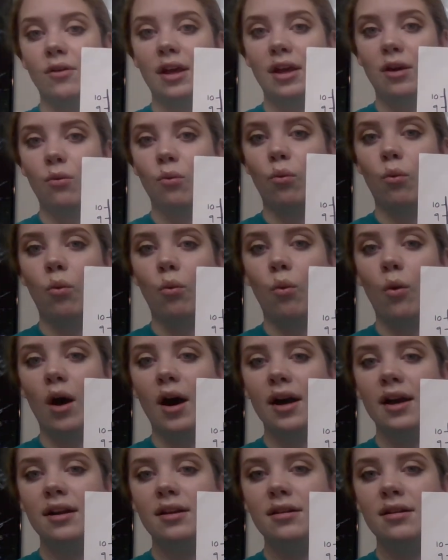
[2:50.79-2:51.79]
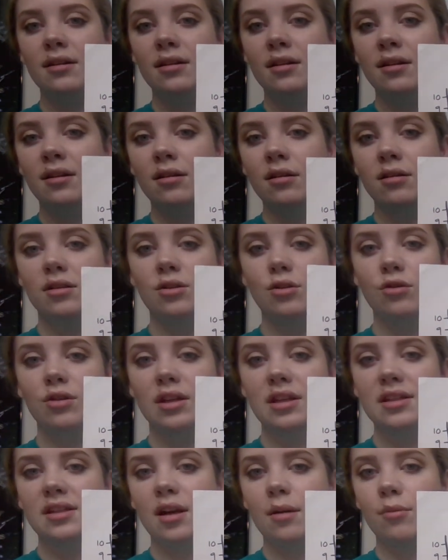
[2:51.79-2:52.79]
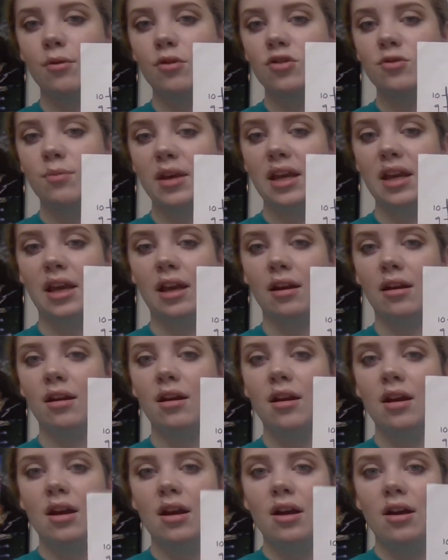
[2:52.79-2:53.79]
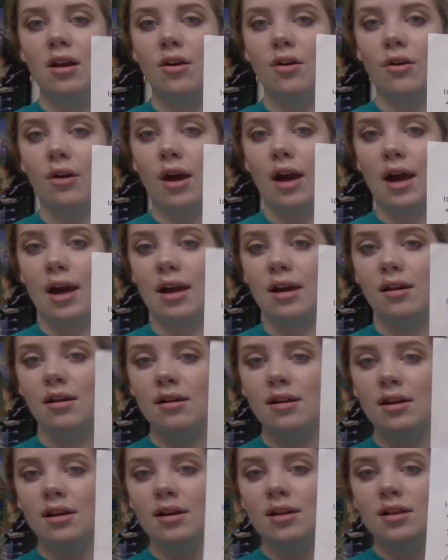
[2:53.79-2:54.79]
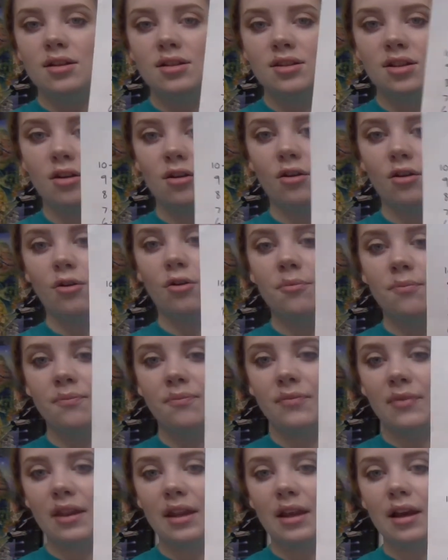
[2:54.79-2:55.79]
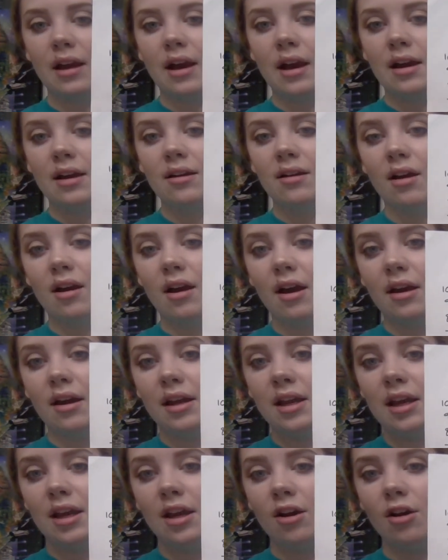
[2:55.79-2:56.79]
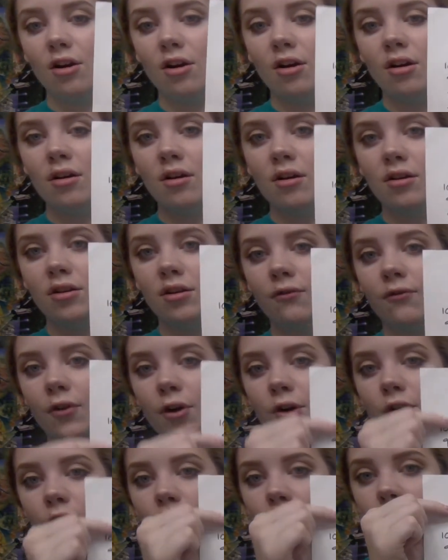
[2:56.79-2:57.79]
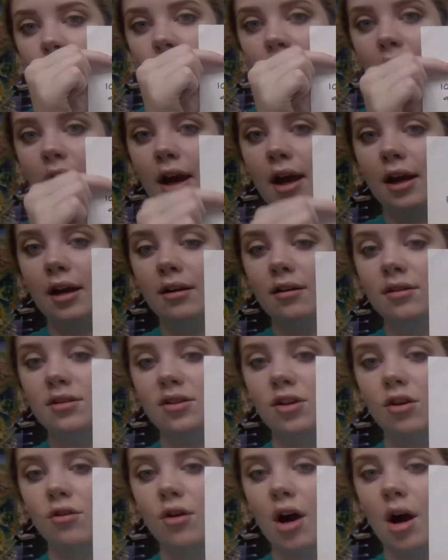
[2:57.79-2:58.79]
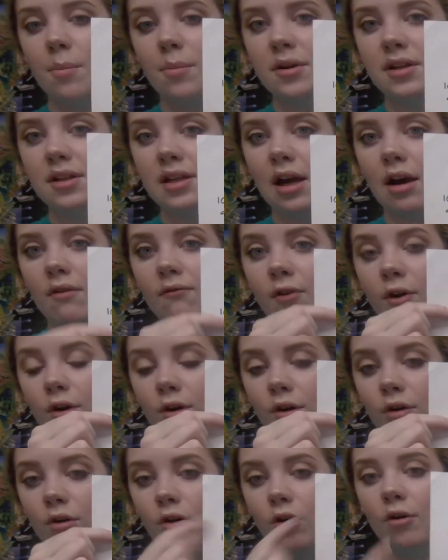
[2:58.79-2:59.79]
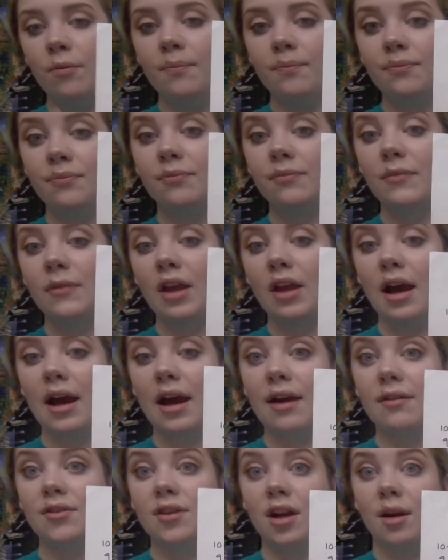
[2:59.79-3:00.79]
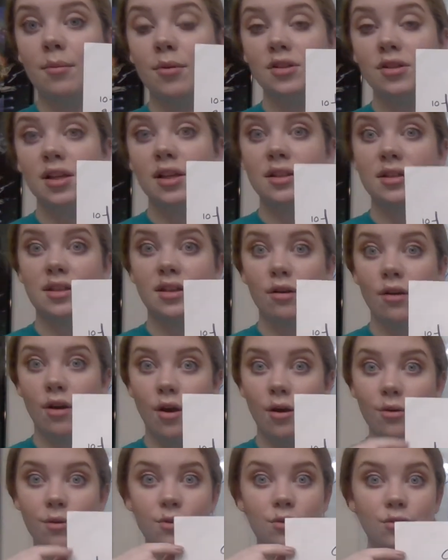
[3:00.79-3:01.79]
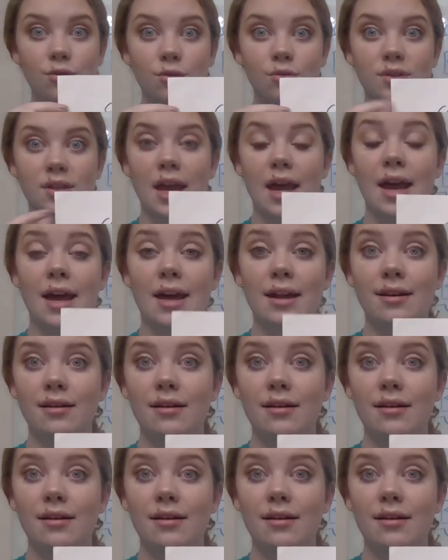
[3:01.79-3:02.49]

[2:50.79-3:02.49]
Like, what do these numbers mean? Okay, so here on the vertical line, so up and down vertical, I have the numbers 0 through 10.